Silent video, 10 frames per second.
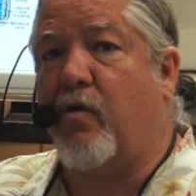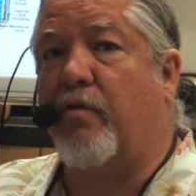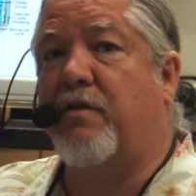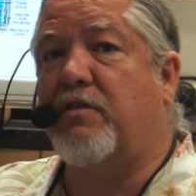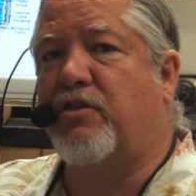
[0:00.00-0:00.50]

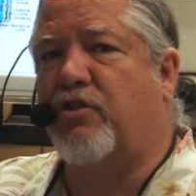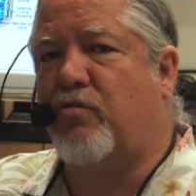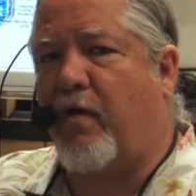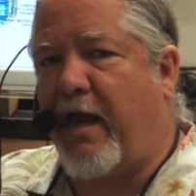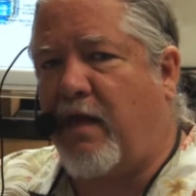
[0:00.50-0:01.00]
or the
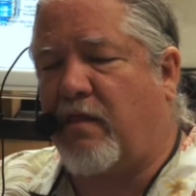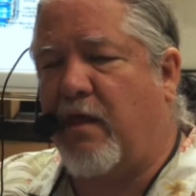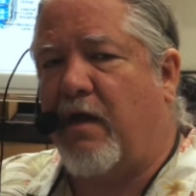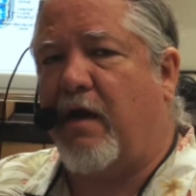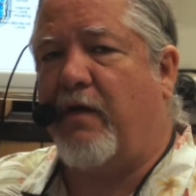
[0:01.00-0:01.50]
strength
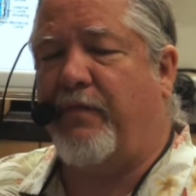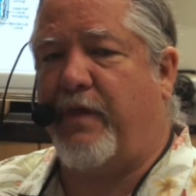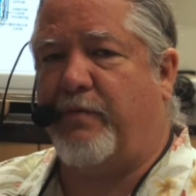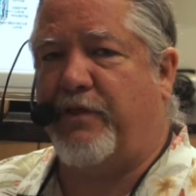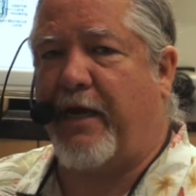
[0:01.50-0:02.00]
of
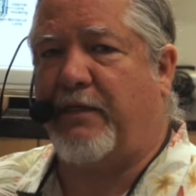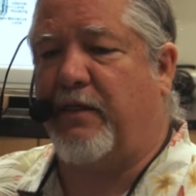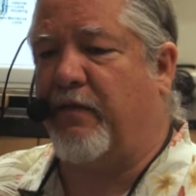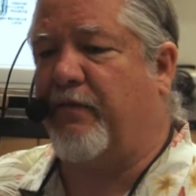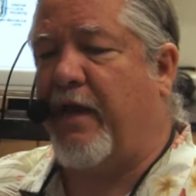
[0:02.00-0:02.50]
the
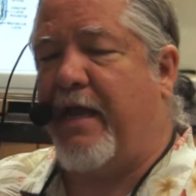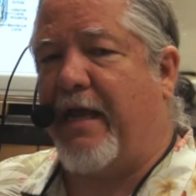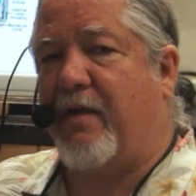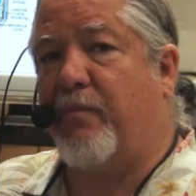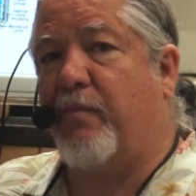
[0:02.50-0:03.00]
objective
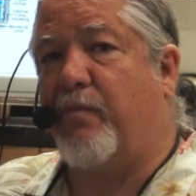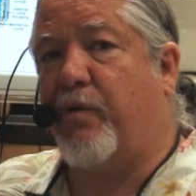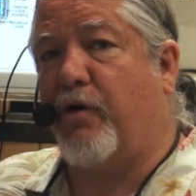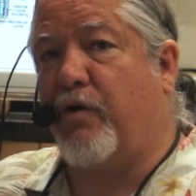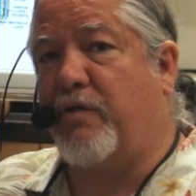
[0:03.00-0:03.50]
in
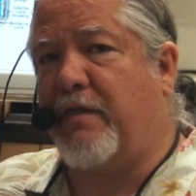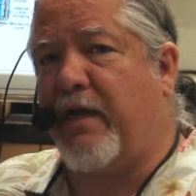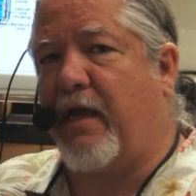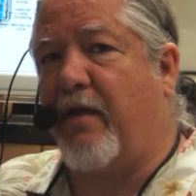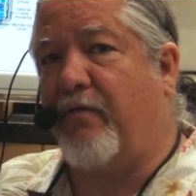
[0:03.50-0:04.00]

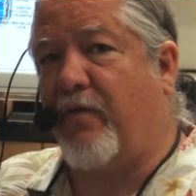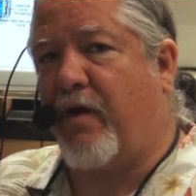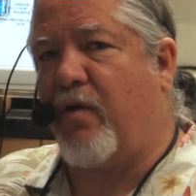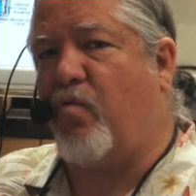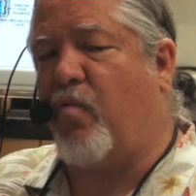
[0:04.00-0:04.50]
producing a
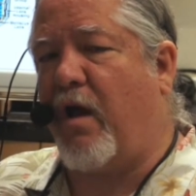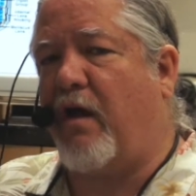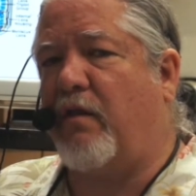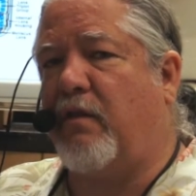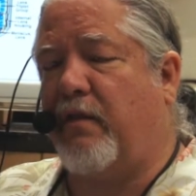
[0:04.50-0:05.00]
very
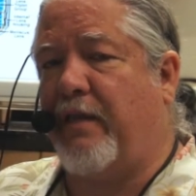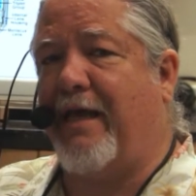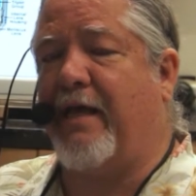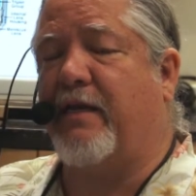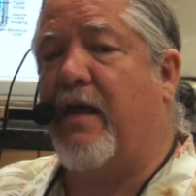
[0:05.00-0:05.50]
well
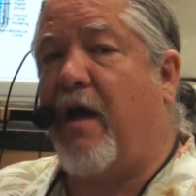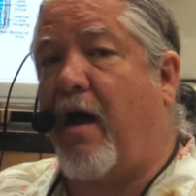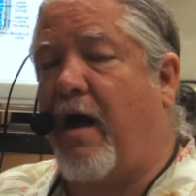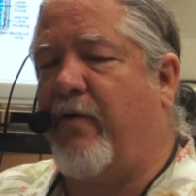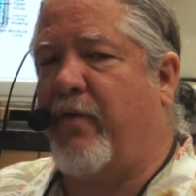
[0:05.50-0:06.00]
lit
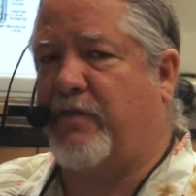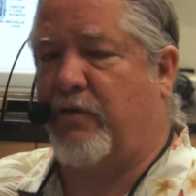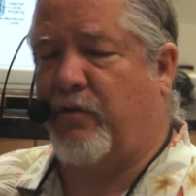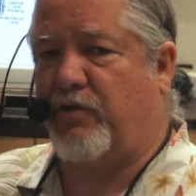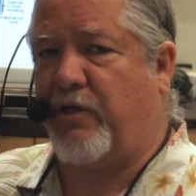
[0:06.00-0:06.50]
high
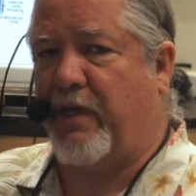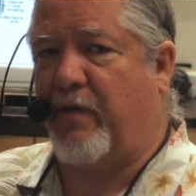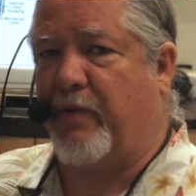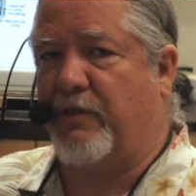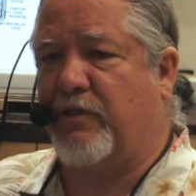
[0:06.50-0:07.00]
resolution
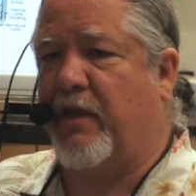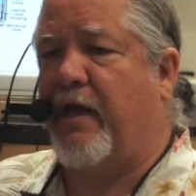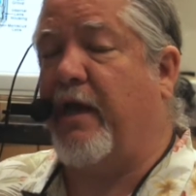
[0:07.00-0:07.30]
image.